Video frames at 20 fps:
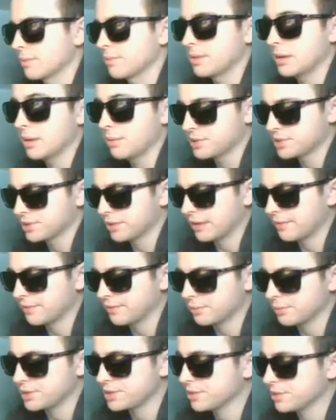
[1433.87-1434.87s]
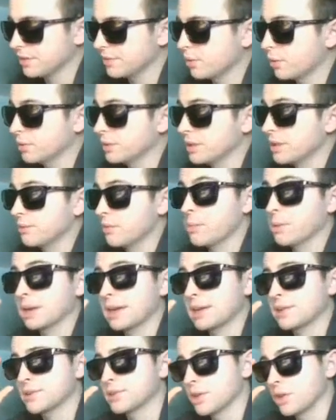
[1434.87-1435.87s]
Yeah, we still have only, remember
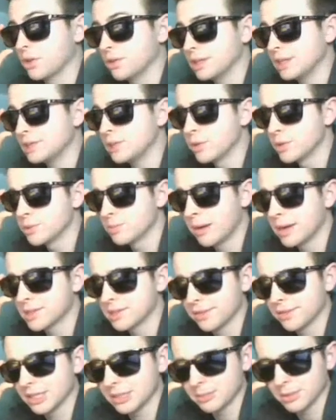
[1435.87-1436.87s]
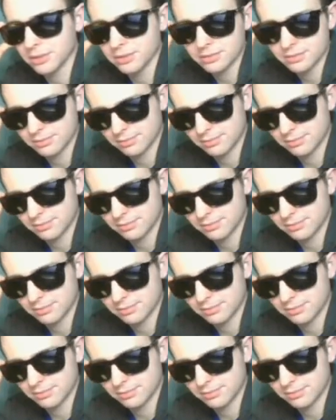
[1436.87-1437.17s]
guys, there's only 2 spots available.